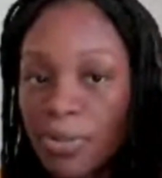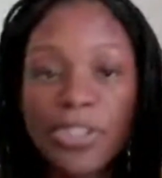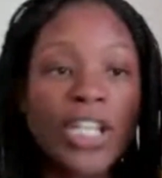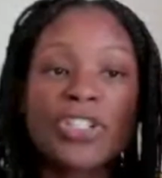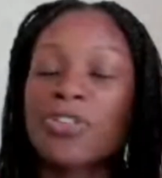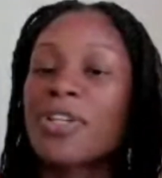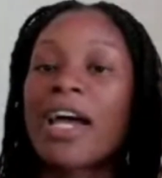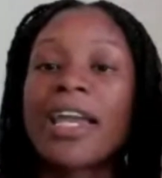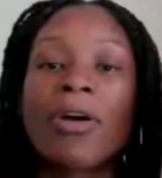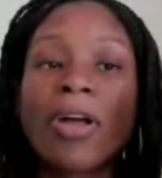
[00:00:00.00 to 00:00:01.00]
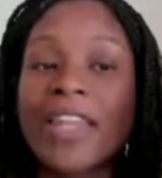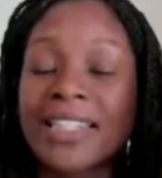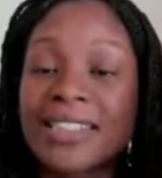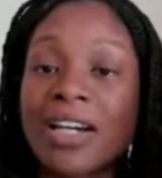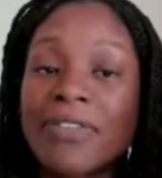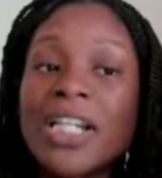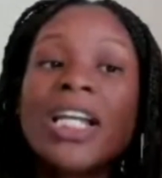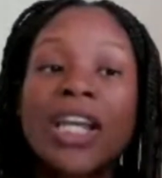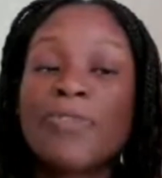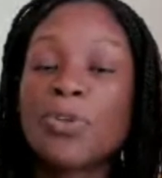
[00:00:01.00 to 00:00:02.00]
changing your diet, all that stuff
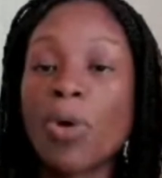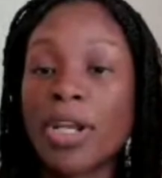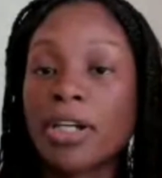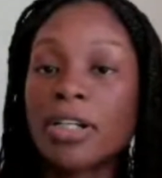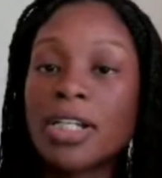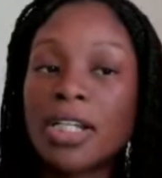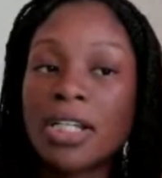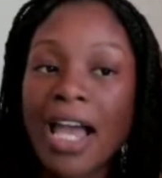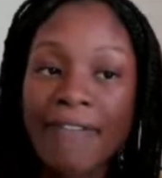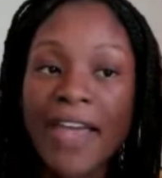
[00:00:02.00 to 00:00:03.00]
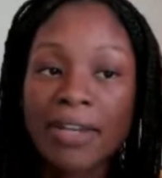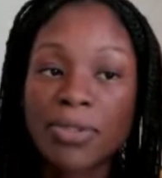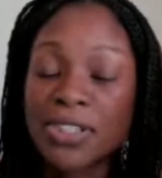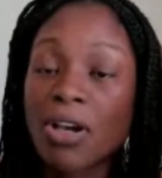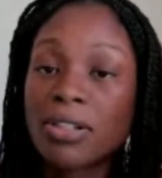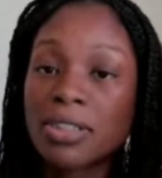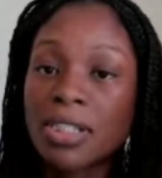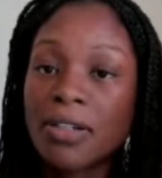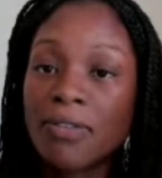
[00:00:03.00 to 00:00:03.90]
if you want to have that result,